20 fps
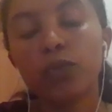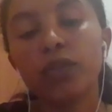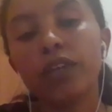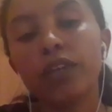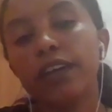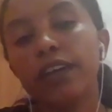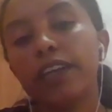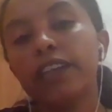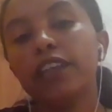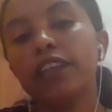
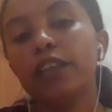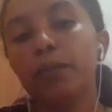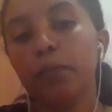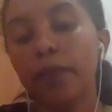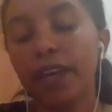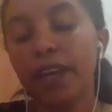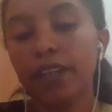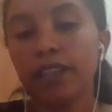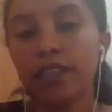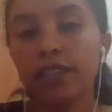generate
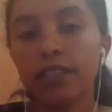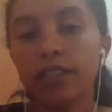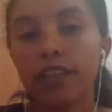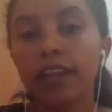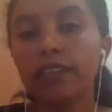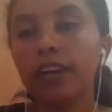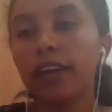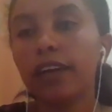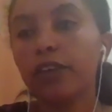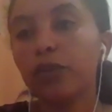images
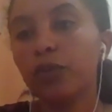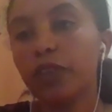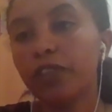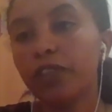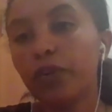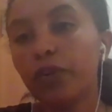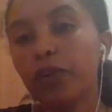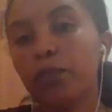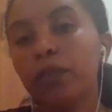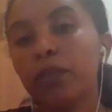that are
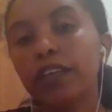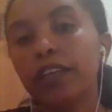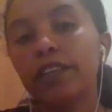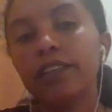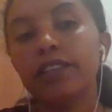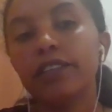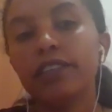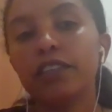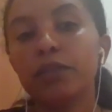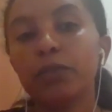uniformly
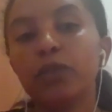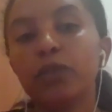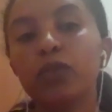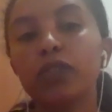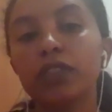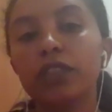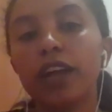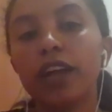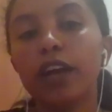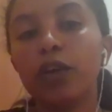distributed